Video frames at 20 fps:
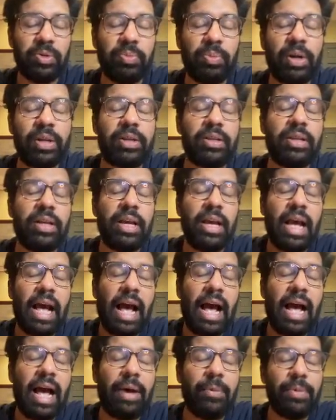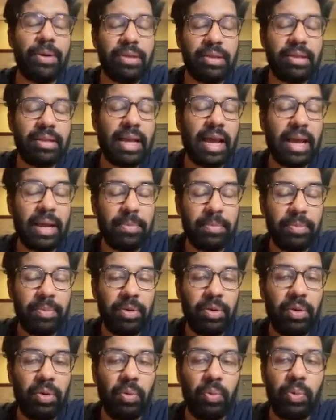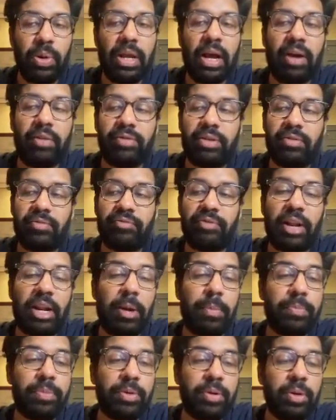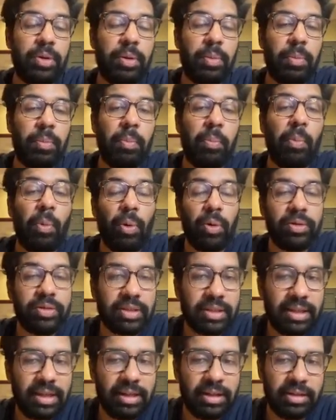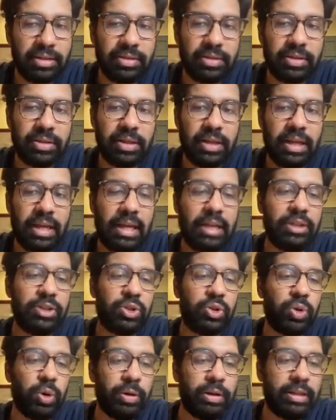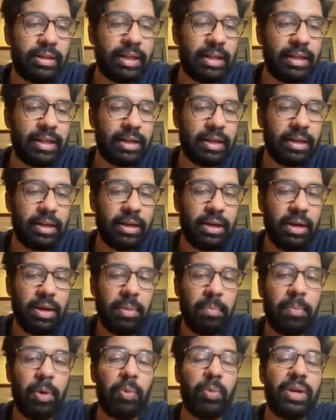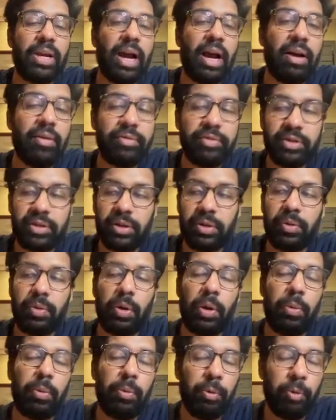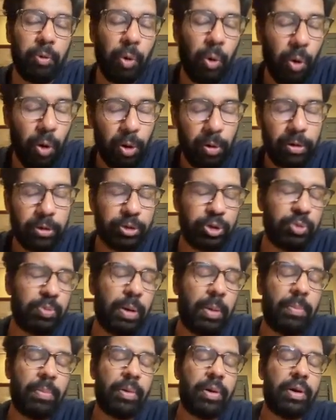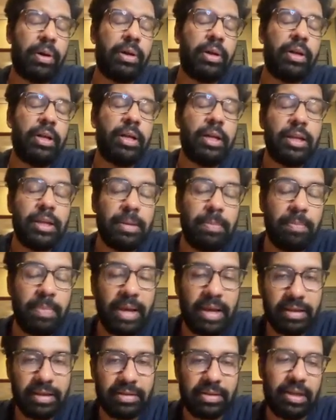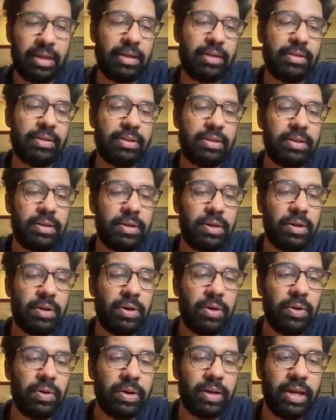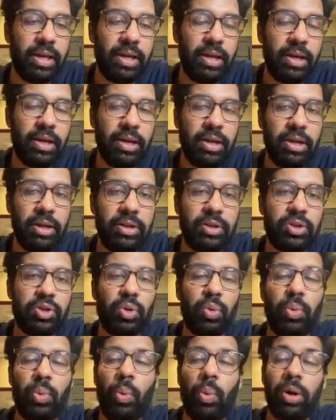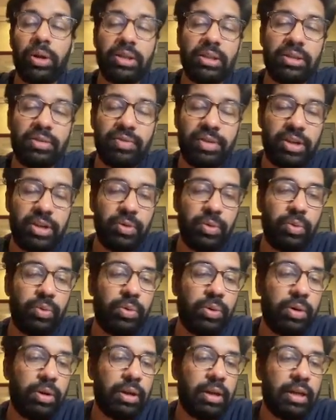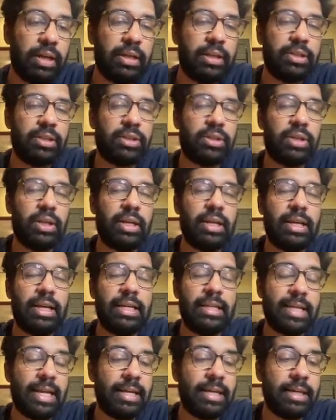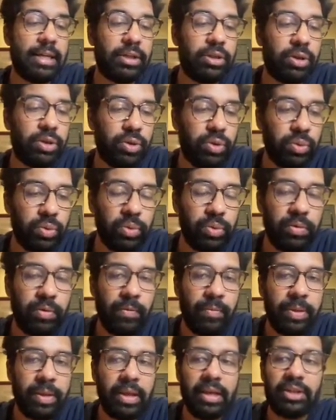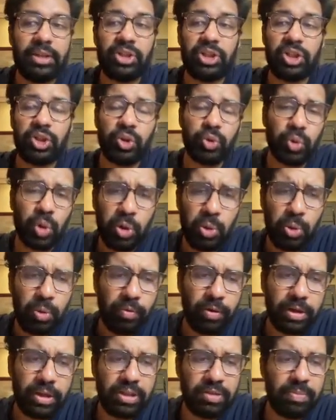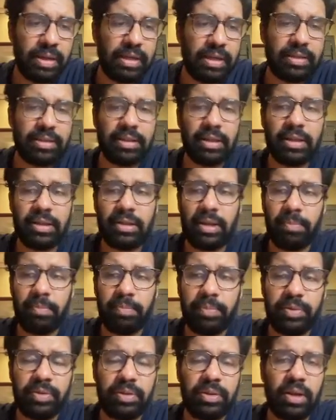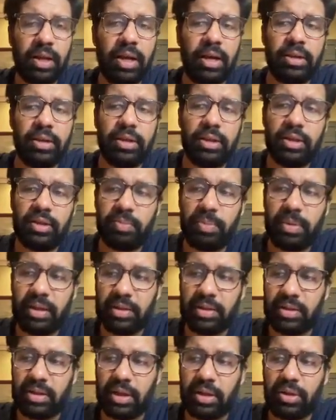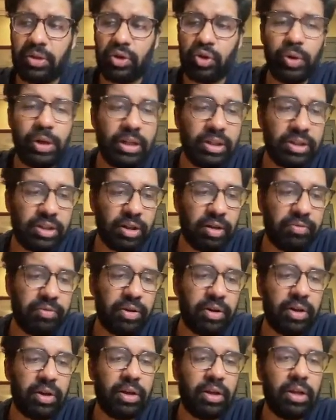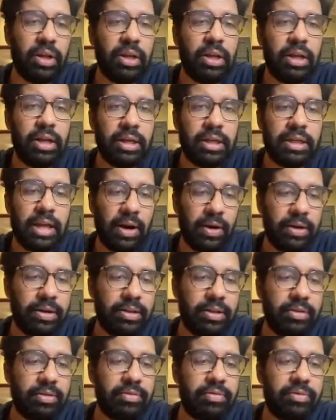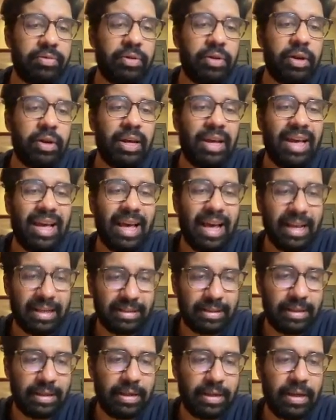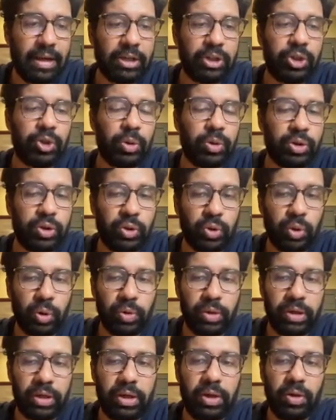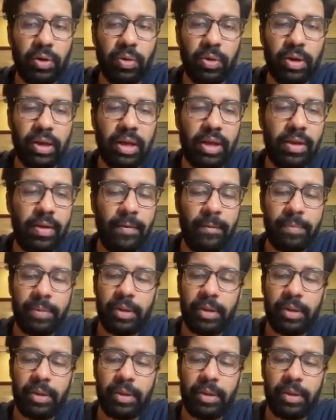But with time, we have developed more skills in storytelling. But we have to always remember the basics, okay? So what this video is intending to do is just run over these basic tips and these basic traits of a narrative essay, a short story, okay?